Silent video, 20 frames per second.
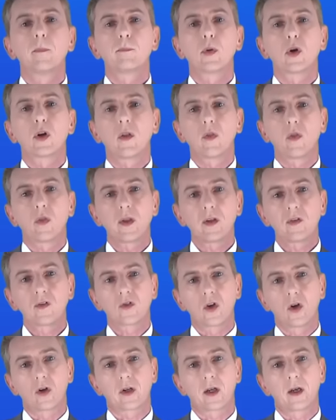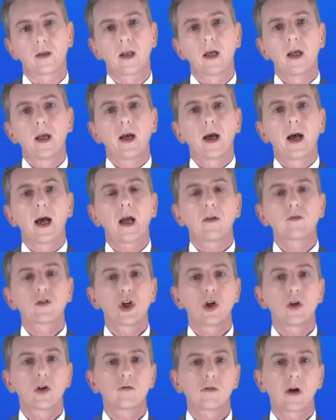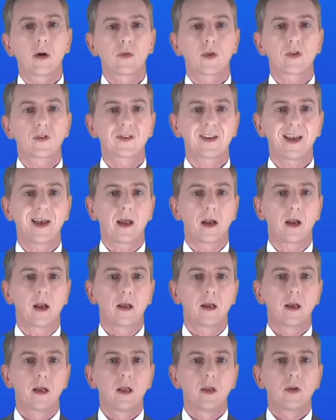But in this circuit, I've turned around the cell,